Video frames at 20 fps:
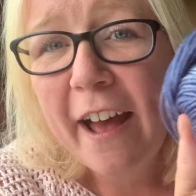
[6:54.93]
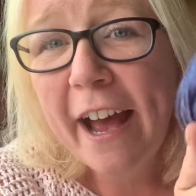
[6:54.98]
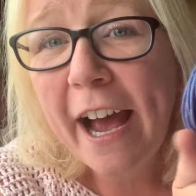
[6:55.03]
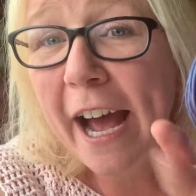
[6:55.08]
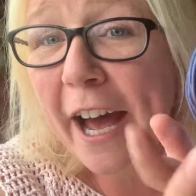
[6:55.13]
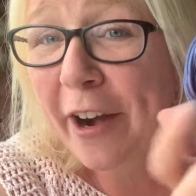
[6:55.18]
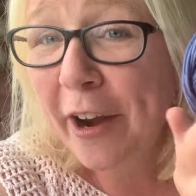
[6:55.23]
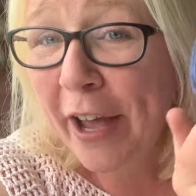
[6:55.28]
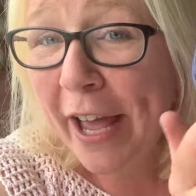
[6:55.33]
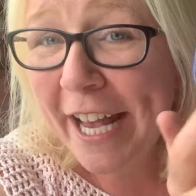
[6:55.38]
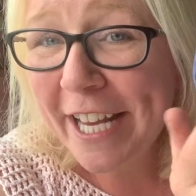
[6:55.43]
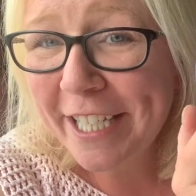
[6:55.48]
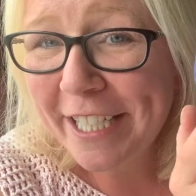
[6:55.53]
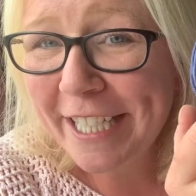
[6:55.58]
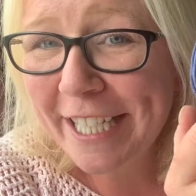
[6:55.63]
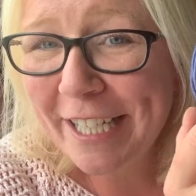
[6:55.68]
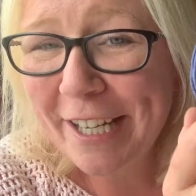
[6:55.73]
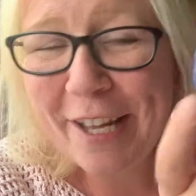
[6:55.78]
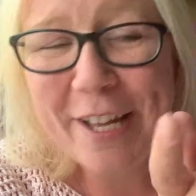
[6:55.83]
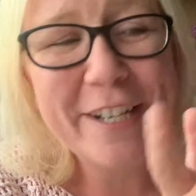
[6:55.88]
And I
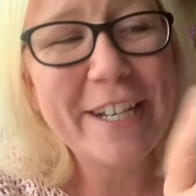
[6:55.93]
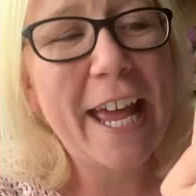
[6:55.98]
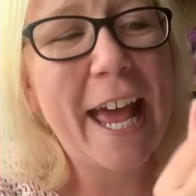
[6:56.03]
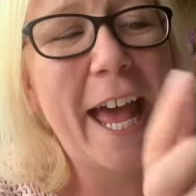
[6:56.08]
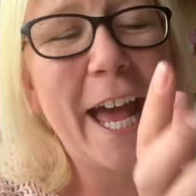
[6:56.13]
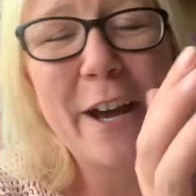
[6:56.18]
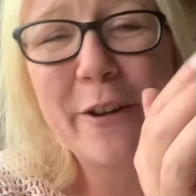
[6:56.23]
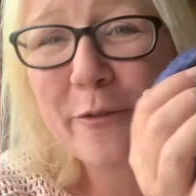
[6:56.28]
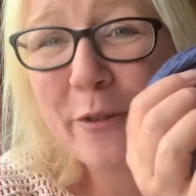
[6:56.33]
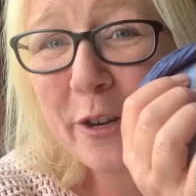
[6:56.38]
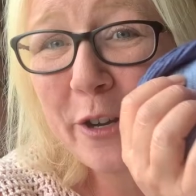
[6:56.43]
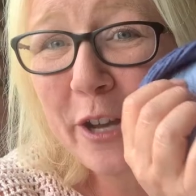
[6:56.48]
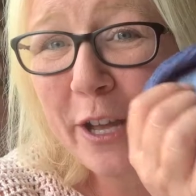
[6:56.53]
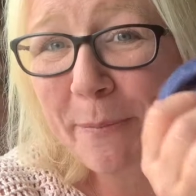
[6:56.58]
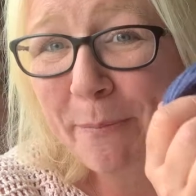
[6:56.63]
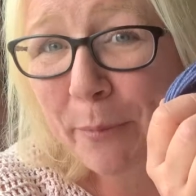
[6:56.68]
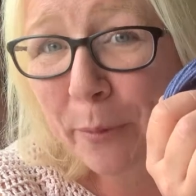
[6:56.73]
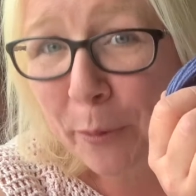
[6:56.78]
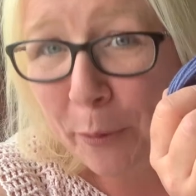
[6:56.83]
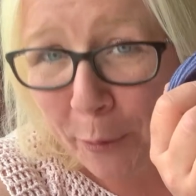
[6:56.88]
actually learned how
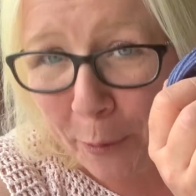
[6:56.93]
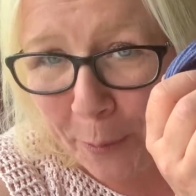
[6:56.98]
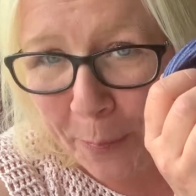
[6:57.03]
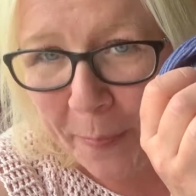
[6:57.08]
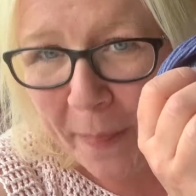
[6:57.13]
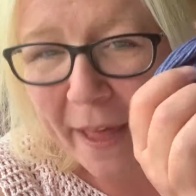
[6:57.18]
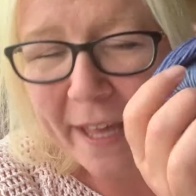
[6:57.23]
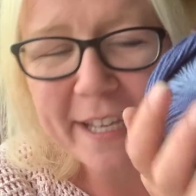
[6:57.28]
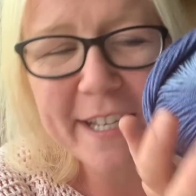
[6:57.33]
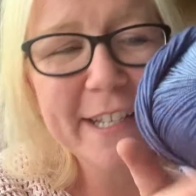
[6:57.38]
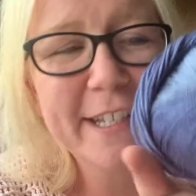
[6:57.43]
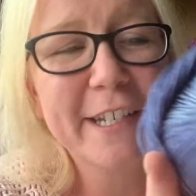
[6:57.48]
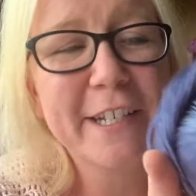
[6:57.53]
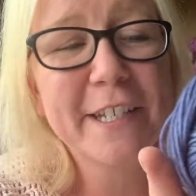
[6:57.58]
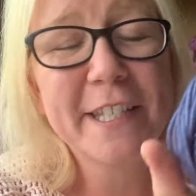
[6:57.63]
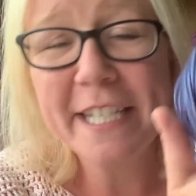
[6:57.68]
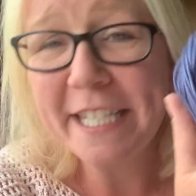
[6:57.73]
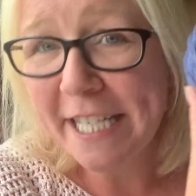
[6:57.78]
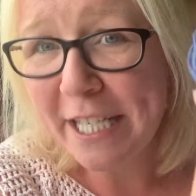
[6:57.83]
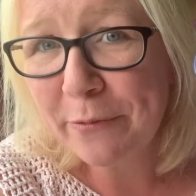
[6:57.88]
important that is, because
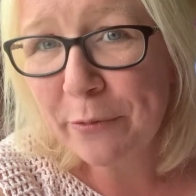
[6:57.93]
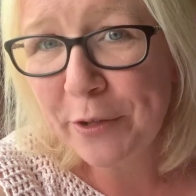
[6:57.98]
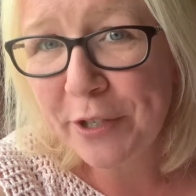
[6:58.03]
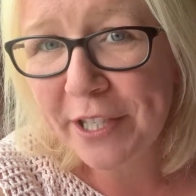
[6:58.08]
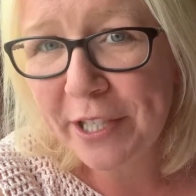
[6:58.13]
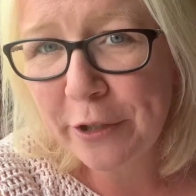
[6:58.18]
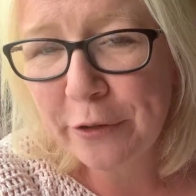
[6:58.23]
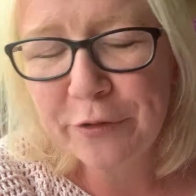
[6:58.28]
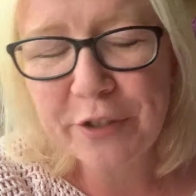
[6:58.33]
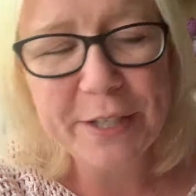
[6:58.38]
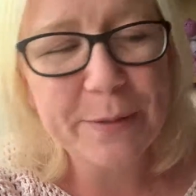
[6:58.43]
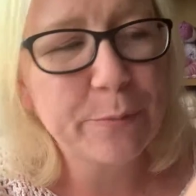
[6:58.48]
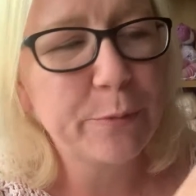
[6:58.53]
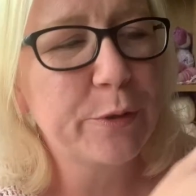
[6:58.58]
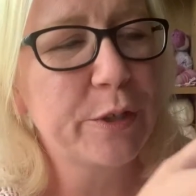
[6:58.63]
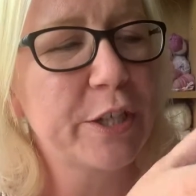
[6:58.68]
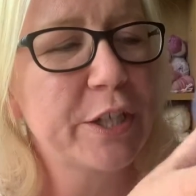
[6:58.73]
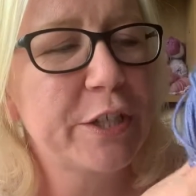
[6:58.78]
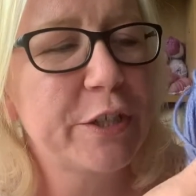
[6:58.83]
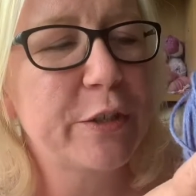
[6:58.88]
this is what sold this
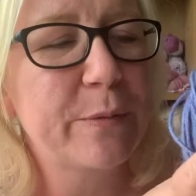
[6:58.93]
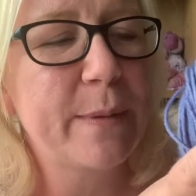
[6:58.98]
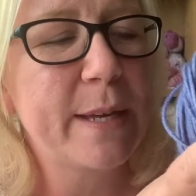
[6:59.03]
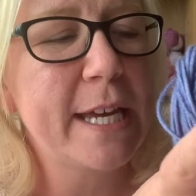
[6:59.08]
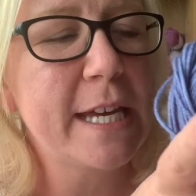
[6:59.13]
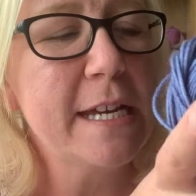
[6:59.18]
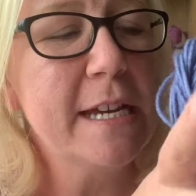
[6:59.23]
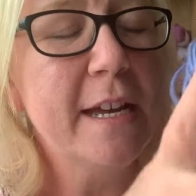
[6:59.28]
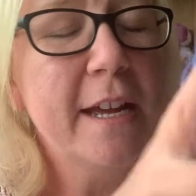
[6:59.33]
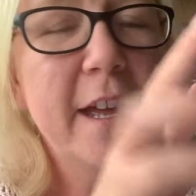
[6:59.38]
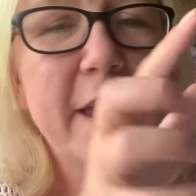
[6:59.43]
product to me.